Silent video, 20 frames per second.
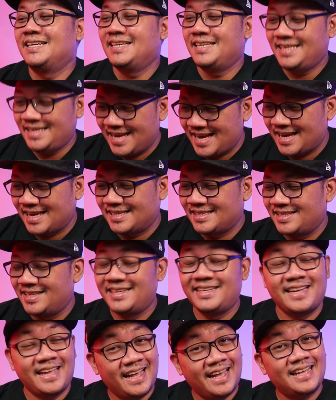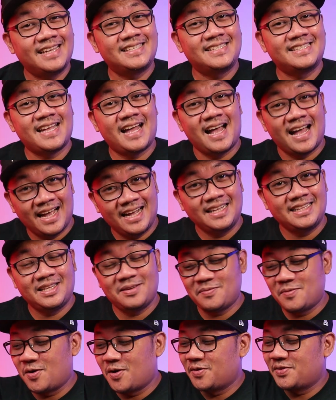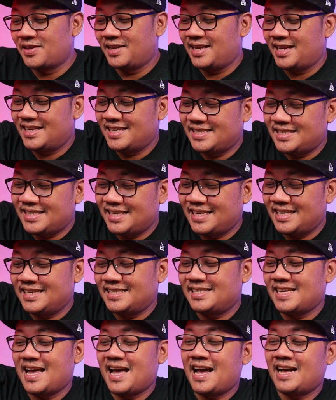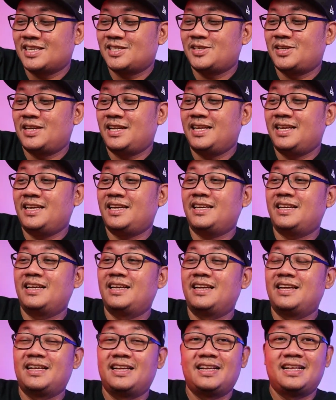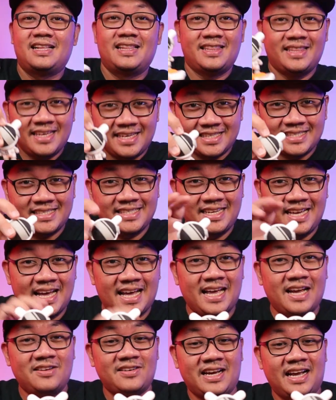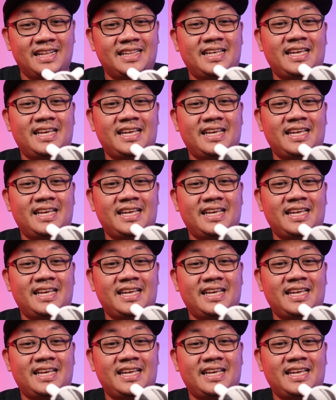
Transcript: yeah, the next item on the list is actually this guy right